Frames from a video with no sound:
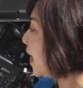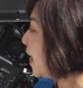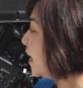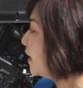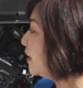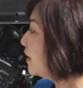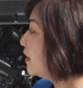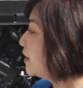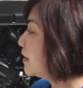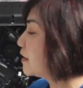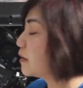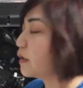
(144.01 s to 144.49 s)

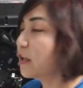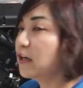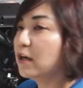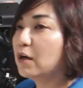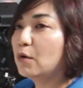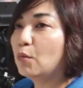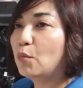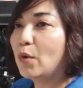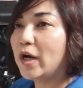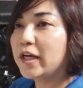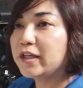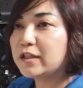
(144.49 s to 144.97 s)
And it's a
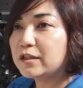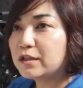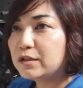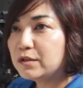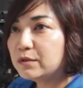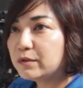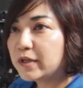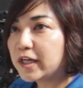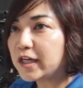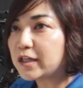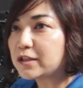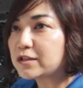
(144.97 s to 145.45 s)
uh, wide
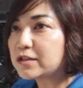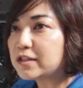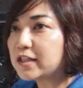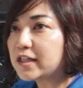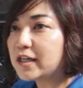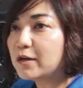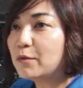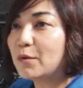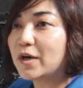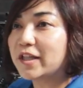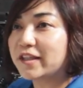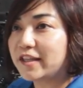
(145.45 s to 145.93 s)
Q H
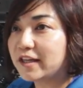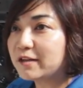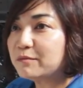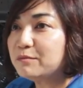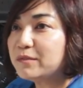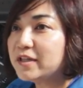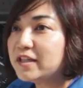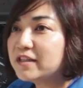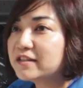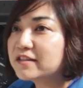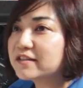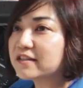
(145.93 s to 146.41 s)
D, and what
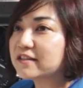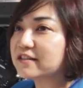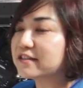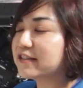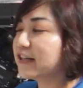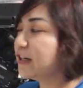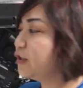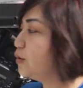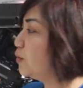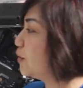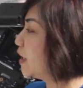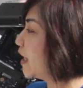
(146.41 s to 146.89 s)
that means is
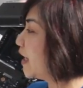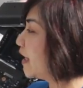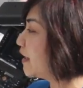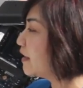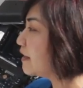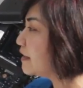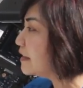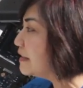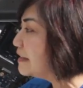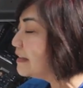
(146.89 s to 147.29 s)
that you get